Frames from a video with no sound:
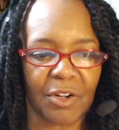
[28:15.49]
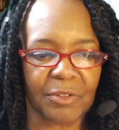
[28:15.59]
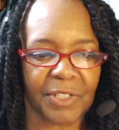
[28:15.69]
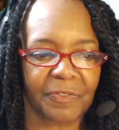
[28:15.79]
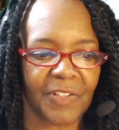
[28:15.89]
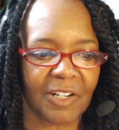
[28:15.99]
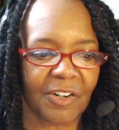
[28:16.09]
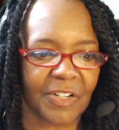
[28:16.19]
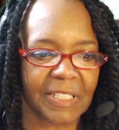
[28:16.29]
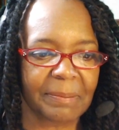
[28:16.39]
Hold the fuck
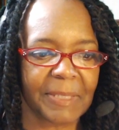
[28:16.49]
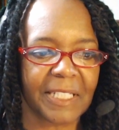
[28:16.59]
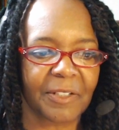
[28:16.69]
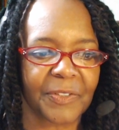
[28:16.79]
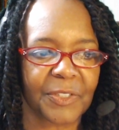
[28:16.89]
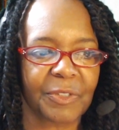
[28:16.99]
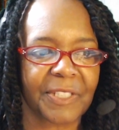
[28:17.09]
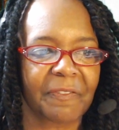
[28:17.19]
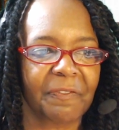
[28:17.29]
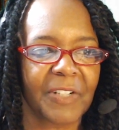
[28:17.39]
on. Let me get over to
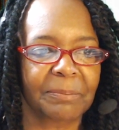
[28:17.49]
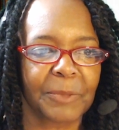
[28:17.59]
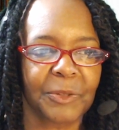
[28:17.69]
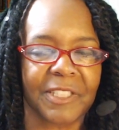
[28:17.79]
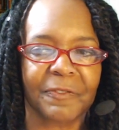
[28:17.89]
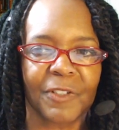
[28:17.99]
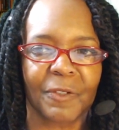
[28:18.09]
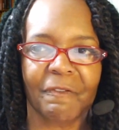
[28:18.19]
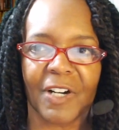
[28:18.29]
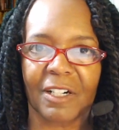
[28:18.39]
Twitch and fuck boot this
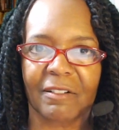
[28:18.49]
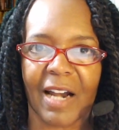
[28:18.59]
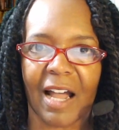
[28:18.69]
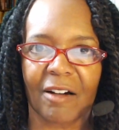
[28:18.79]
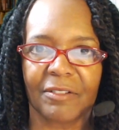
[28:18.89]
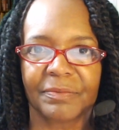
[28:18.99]
little fucker out.